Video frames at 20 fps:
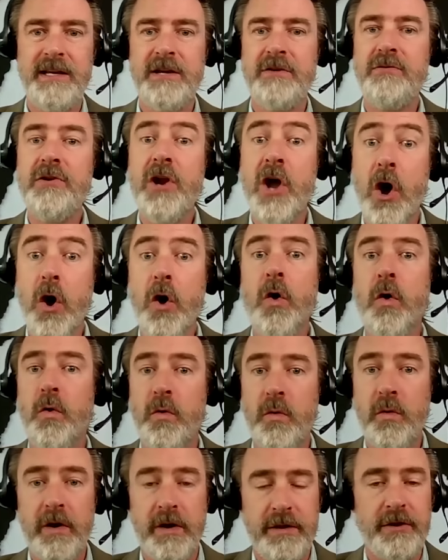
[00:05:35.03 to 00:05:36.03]
you
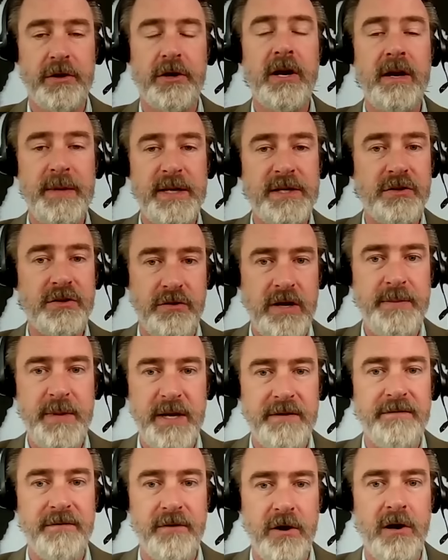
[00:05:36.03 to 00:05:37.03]
know they're going to be
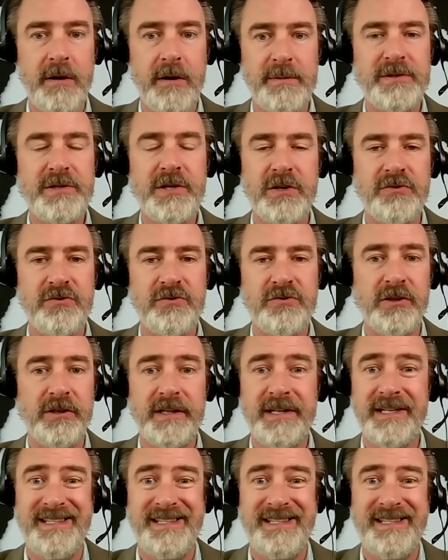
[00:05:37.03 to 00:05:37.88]
screaming for arms control,